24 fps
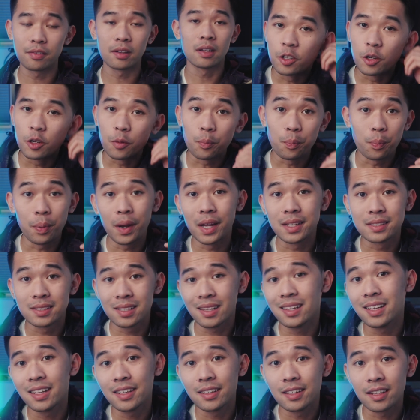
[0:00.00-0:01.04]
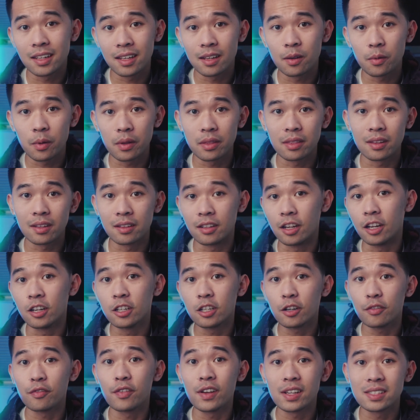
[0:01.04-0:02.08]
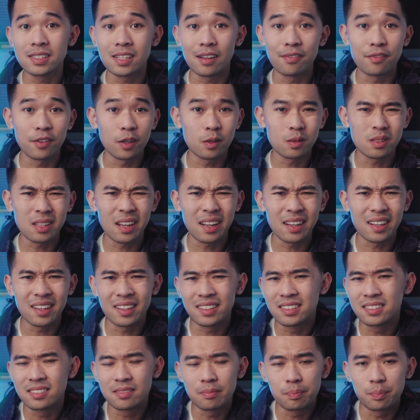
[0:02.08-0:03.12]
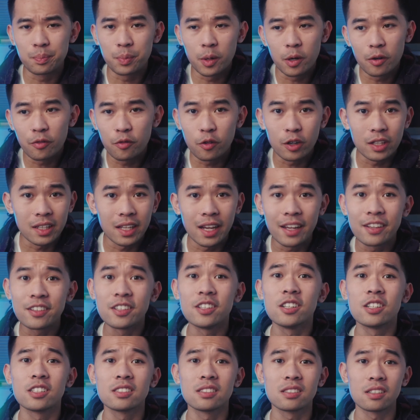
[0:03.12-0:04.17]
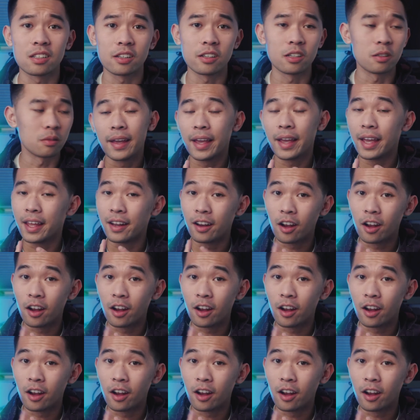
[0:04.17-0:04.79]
You're basically dealing with an interface that feels like it's built for 10 years ago. And